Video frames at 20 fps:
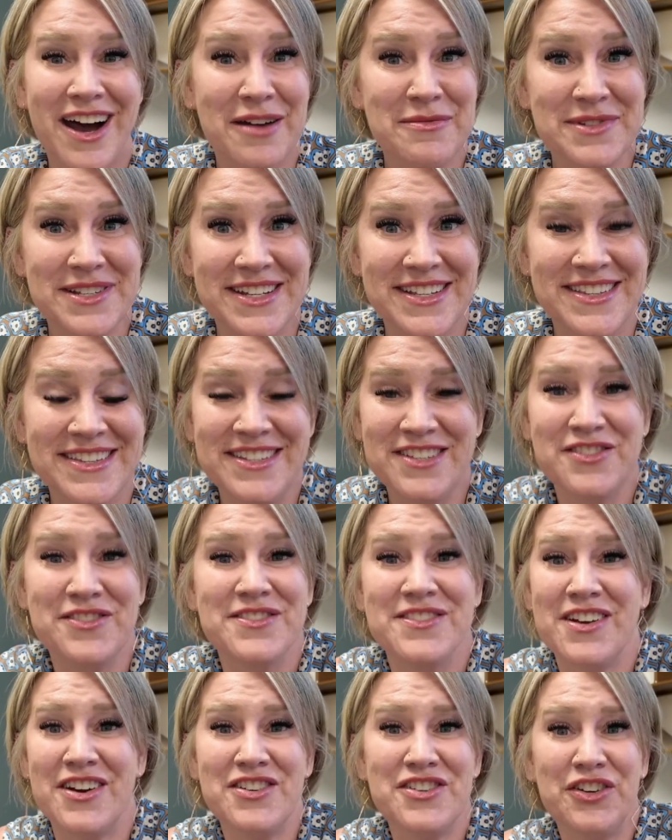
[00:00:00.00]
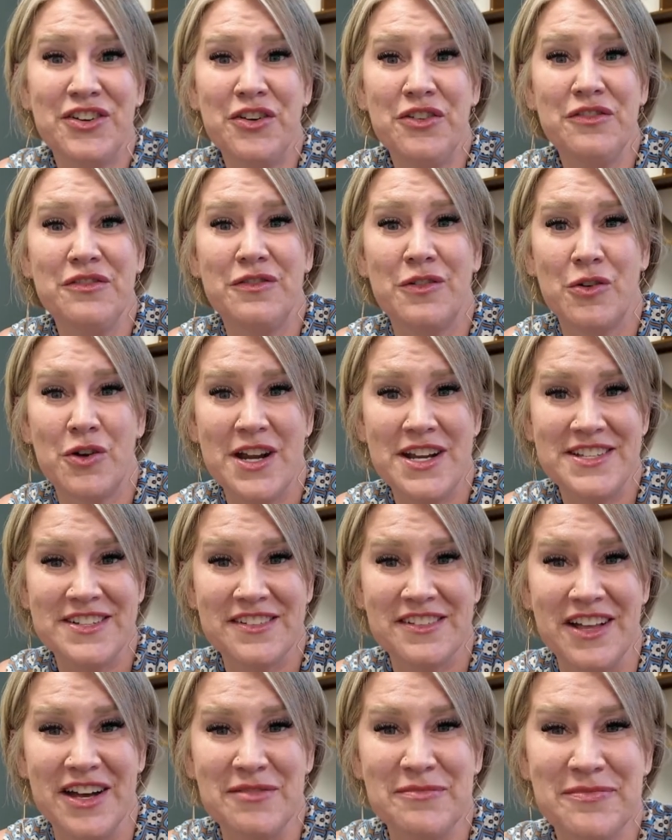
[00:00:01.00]
options. You can start your own
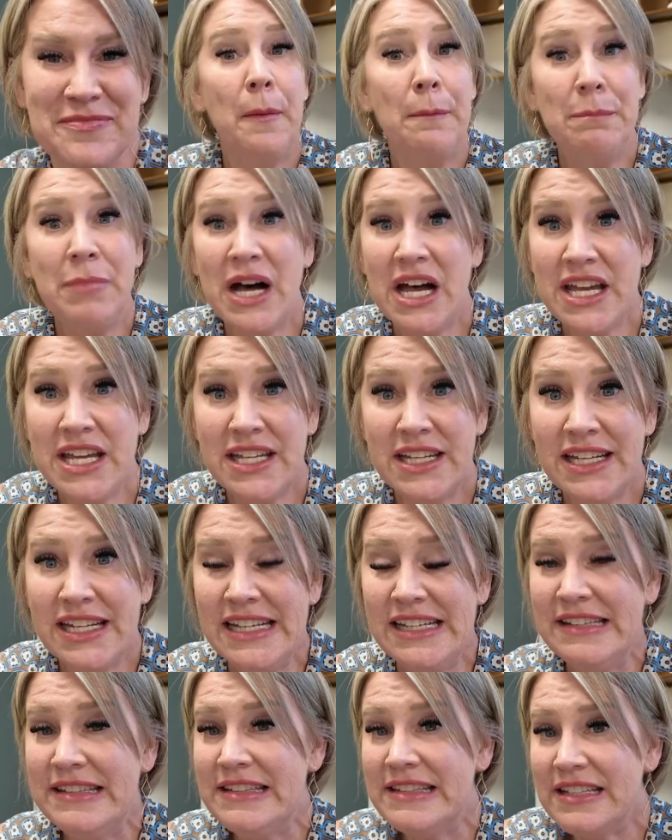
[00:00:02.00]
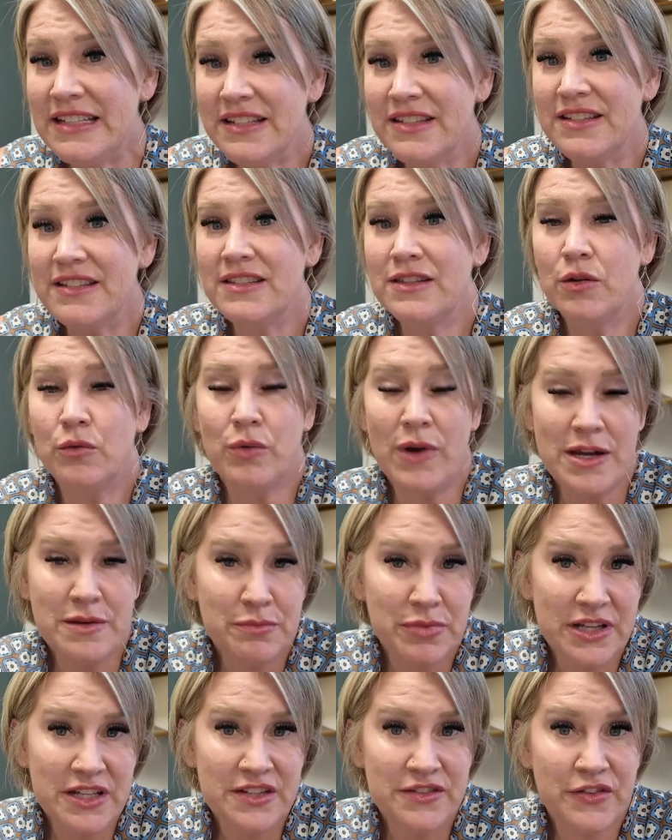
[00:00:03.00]
4-H club. But is this the
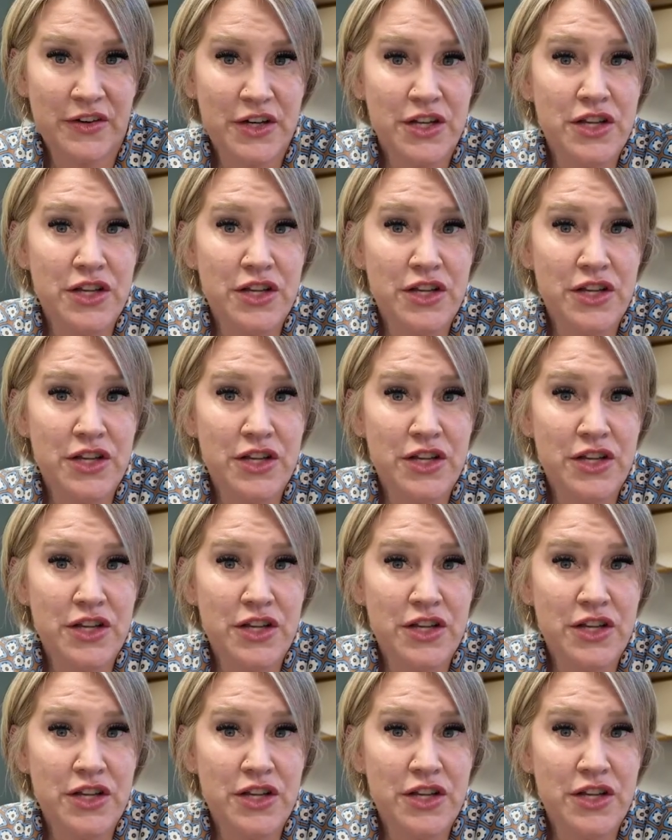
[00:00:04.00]
right place for